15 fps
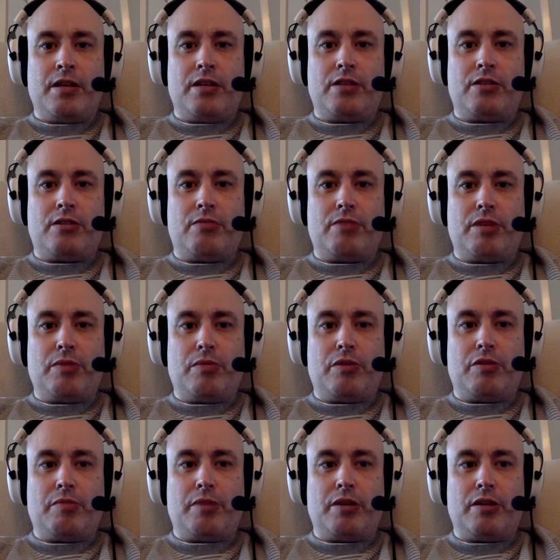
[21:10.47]
It's not really
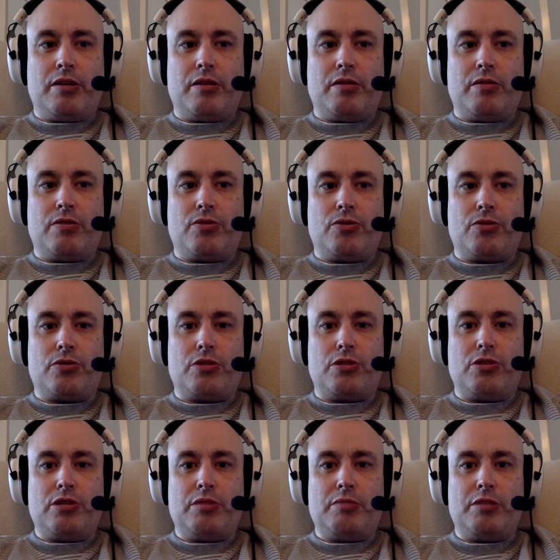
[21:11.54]
one of my thoughts
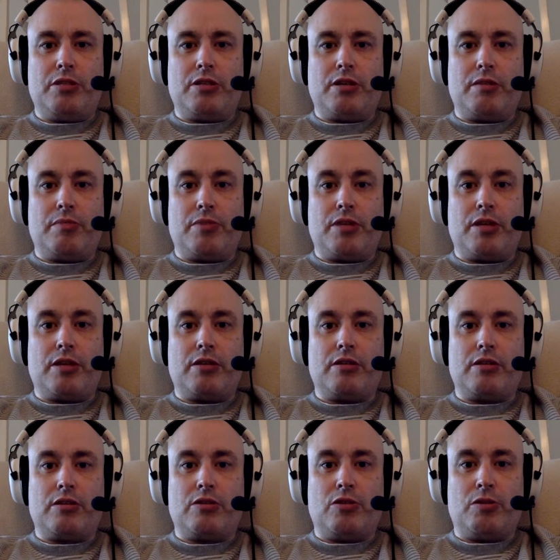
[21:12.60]
and dreamsy type
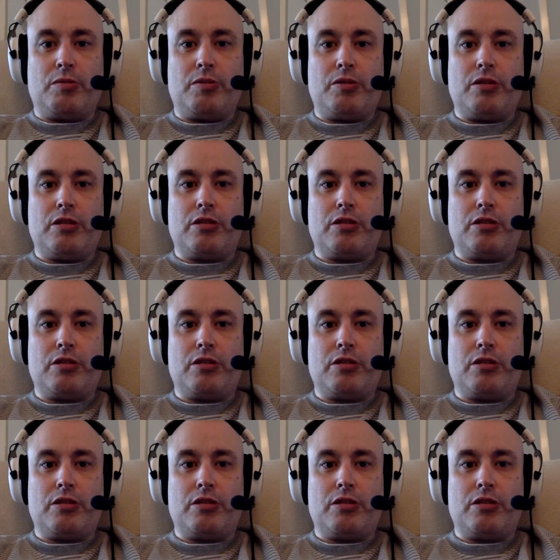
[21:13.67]
things as normal.